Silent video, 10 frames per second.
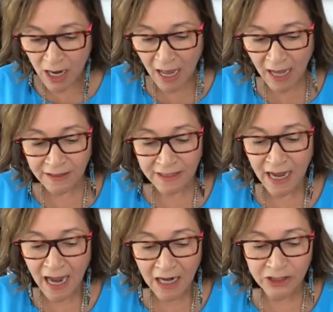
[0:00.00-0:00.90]
And the
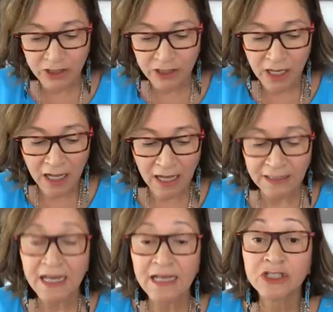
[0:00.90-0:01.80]
action
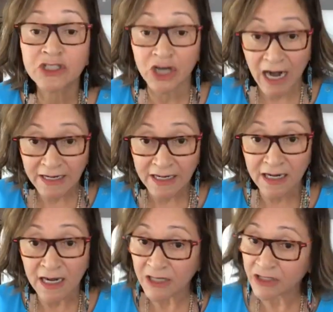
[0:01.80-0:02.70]
against China,
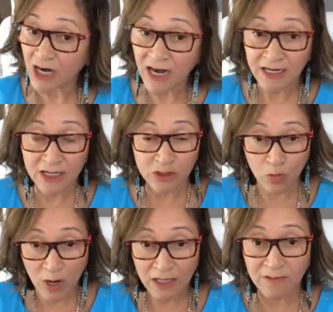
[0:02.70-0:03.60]
China is
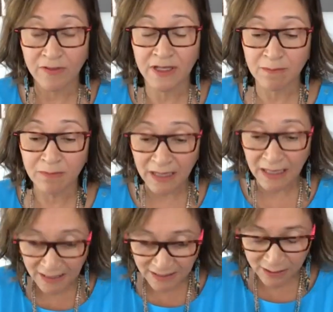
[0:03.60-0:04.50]
one of the
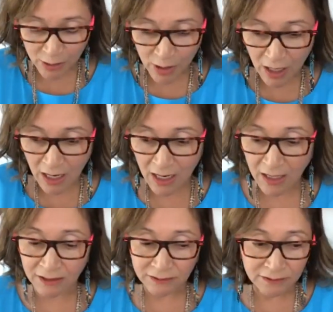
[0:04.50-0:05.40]
biggest, uh,